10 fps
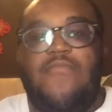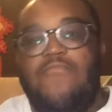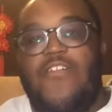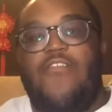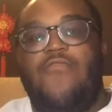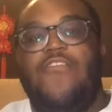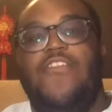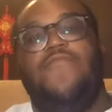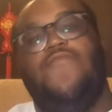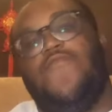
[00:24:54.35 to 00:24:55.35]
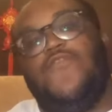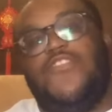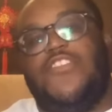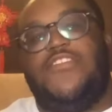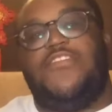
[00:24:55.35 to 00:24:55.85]
but only for
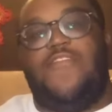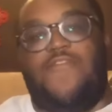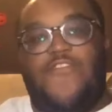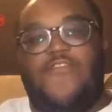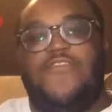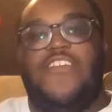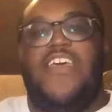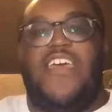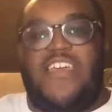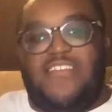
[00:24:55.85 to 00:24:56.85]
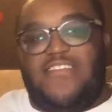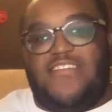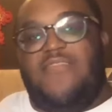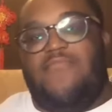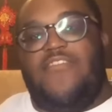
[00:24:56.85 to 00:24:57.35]
just the first and
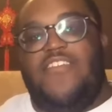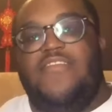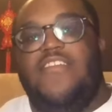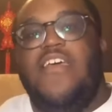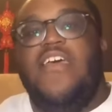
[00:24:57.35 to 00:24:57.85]
second place.